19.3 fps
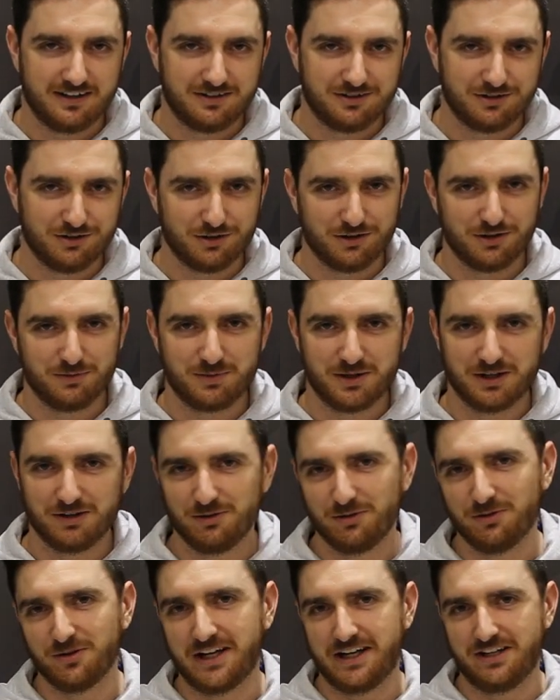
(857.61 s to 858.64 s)
Turn on the bell
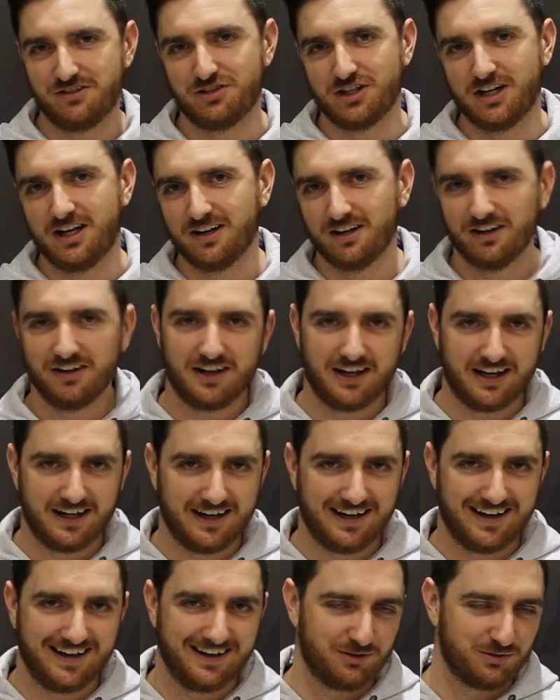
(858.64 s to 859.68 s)
and all that jargon,
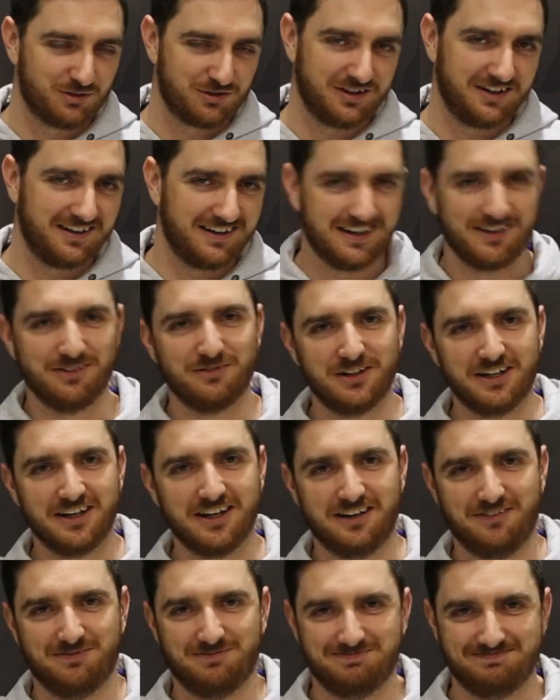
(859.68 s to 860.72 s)
and we'll see you in another
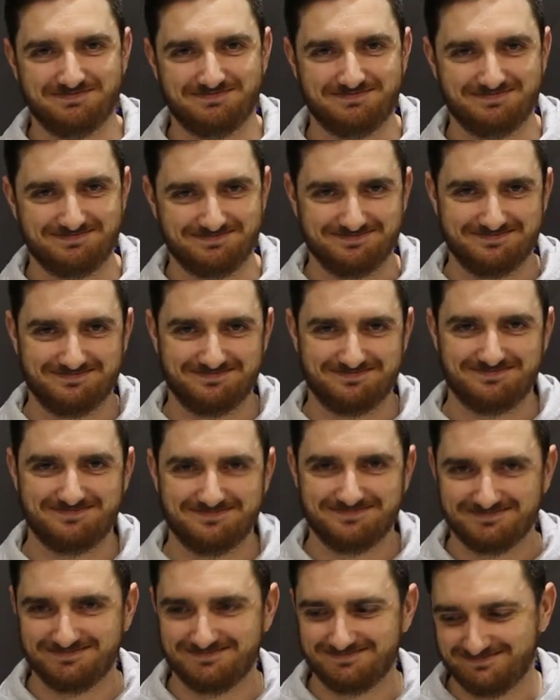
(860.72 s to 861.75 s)
video.
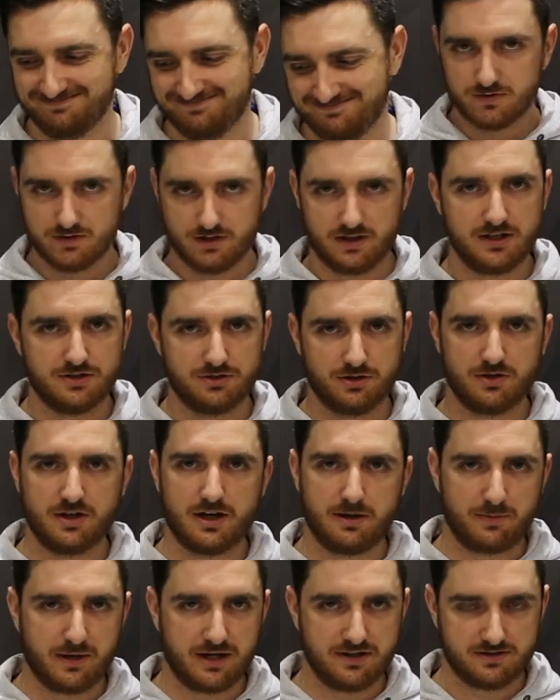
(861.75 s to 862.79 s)
So these do
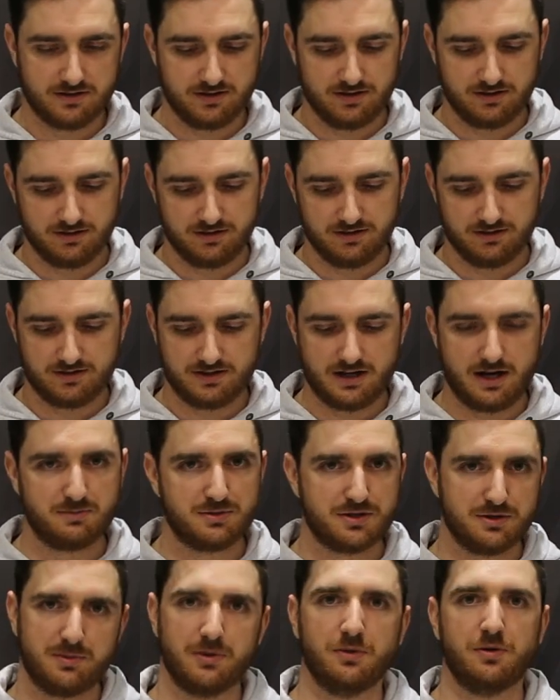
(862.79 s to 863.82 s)
have basically the same
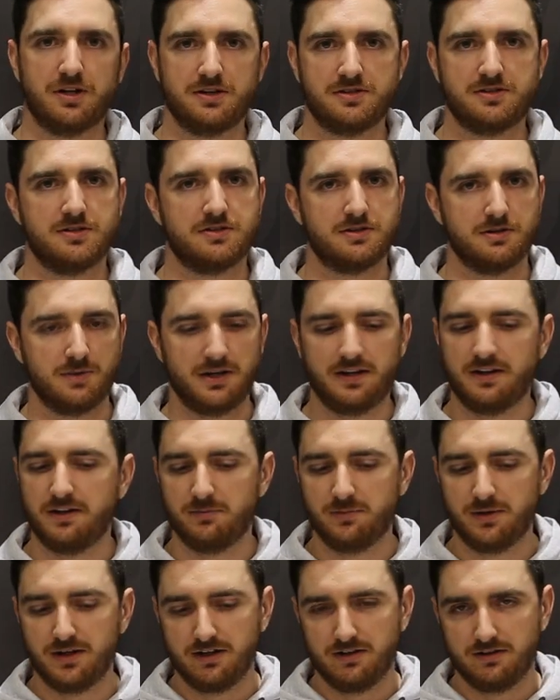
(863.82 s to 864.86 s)
stability system in
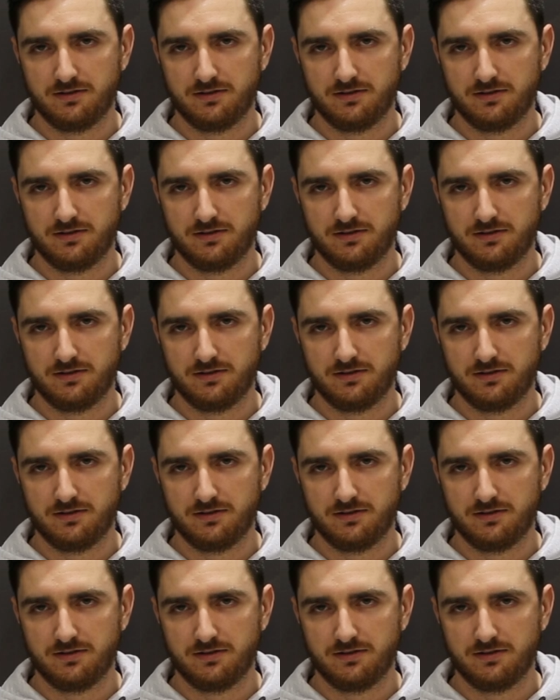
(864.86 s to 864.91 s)
them.